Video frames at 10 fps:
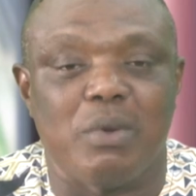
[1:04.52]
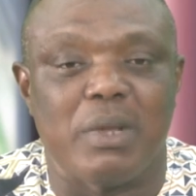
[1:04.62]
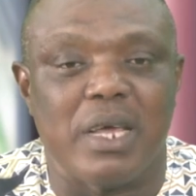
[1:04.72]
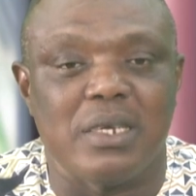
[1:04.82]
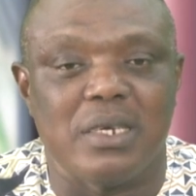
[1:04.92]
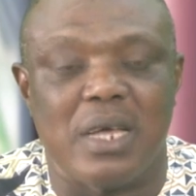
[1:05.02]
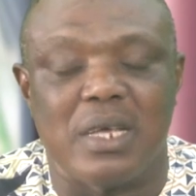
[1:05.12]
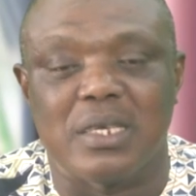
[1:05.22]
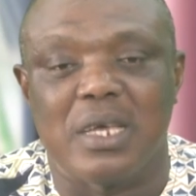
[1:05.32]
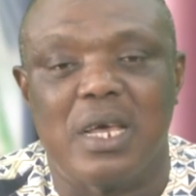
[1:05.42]
from
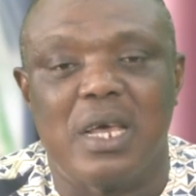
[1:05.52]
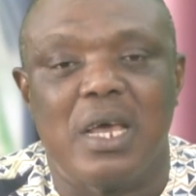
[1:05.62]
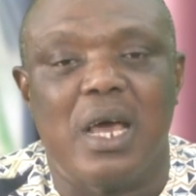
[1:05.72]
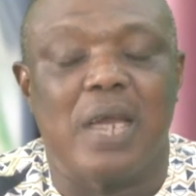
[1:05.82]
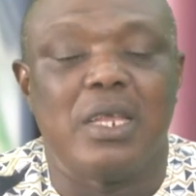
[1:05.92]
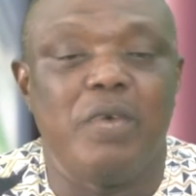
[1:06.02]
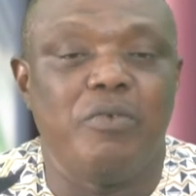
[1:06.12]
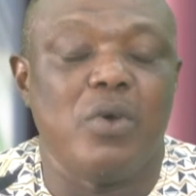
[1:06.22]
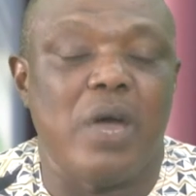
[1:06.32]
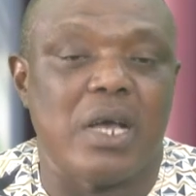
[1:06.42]
Nigerians. And
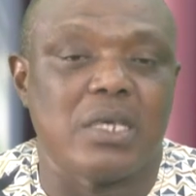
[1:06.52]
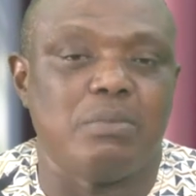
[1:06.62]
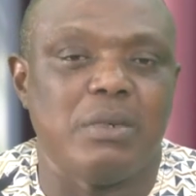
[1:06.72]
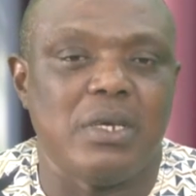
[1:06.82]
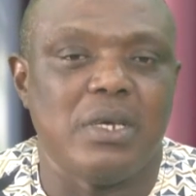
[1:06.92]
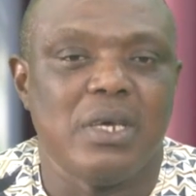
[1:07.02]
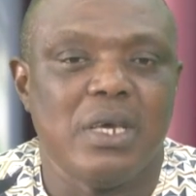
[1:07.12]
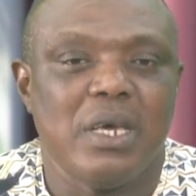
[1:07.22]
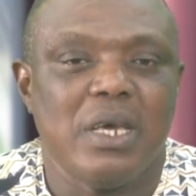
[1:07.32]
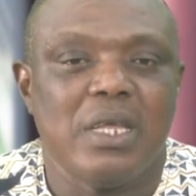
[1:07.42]
if you ask me,
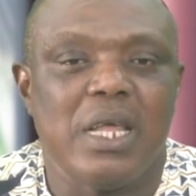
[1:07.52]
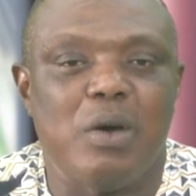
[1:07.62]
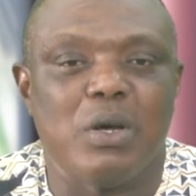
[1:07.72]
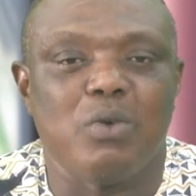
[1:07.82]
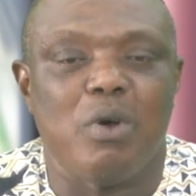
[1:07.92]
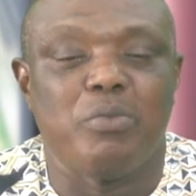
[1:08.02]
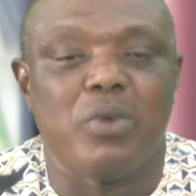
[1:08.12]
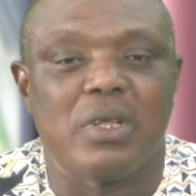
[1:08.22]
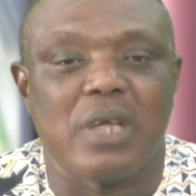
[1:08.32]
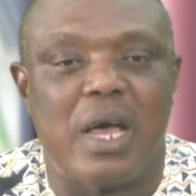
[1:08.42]
that was one
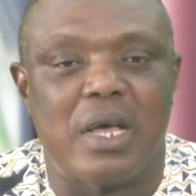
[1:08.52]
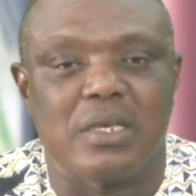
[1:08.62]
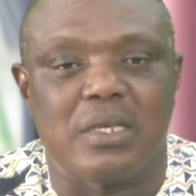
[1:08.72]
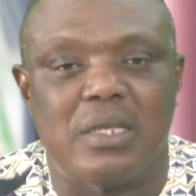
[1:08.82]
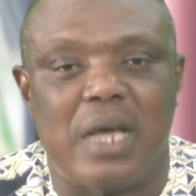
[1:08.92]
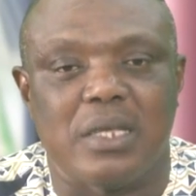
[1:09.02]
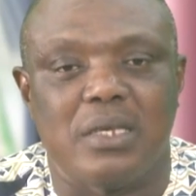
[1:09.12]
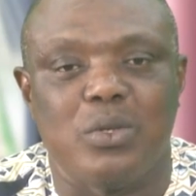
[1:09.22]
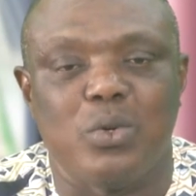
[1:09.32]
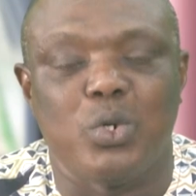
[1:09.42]
broadcast
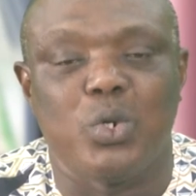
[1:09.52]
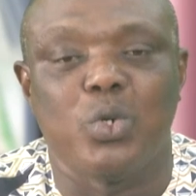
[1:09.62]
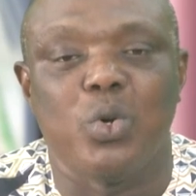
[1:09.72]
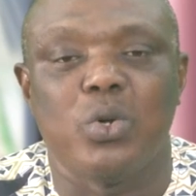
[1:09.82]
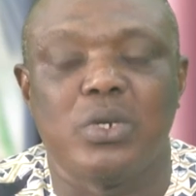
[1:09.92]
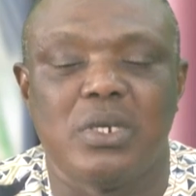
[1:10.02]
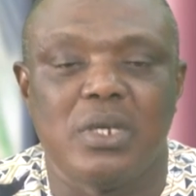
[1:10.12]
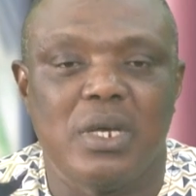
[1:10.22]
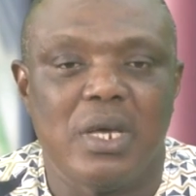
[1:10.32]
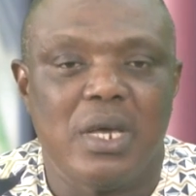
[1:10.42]
that, you know, showed
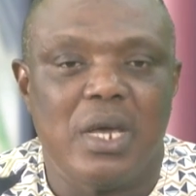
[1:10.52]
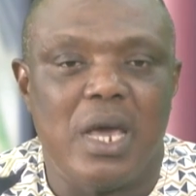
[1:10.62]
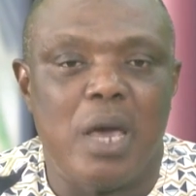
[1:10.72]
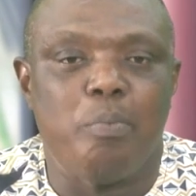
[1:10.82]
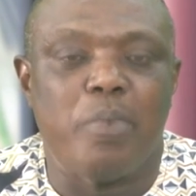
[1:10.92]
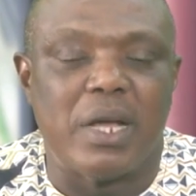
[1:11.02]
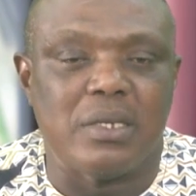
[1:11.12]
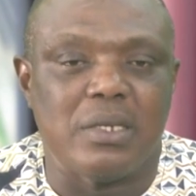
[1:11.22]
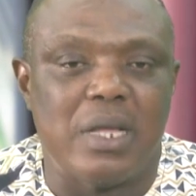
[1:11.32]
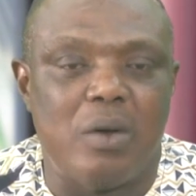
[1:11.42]

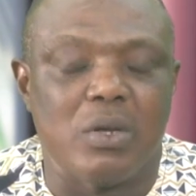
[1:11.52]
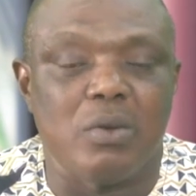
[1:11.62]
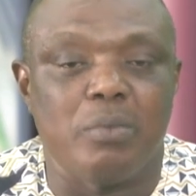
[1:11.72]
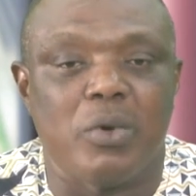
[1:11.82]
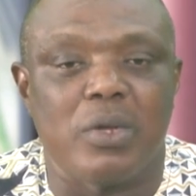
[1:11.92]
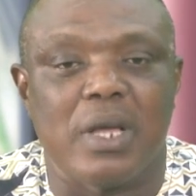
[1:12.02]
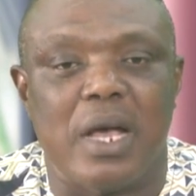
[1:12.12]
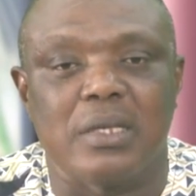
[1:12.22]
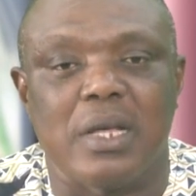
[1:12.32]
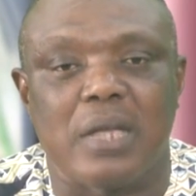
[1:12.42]
empathy. That was one
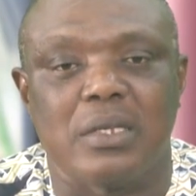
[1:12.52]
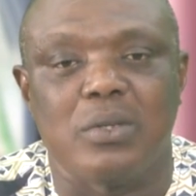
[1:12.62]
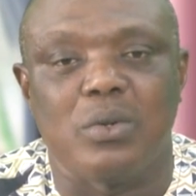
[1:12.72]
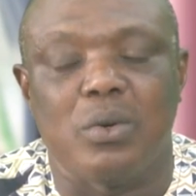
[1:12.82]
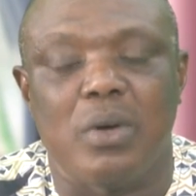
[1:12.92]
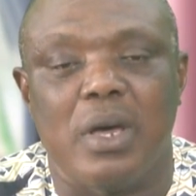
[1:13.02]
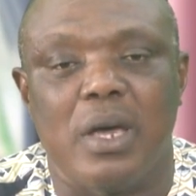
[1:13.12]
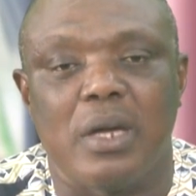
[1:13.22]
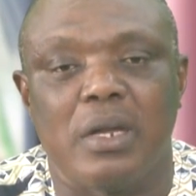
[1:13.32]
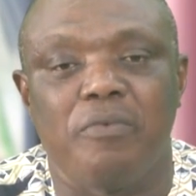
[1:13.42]
broadcast that, you know,
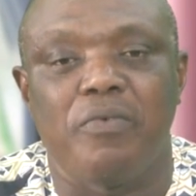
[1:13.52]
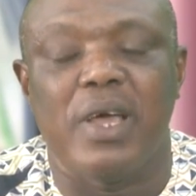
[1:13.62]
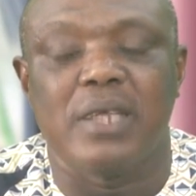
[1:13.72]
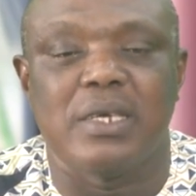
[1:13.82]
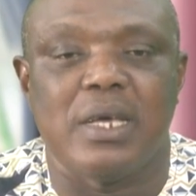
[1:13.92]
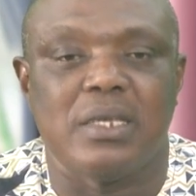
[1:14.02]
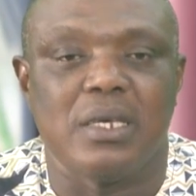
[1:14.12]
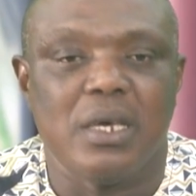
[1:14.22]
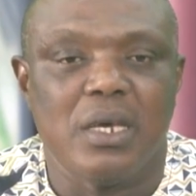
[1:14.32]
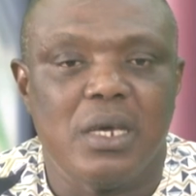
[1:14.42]
reflected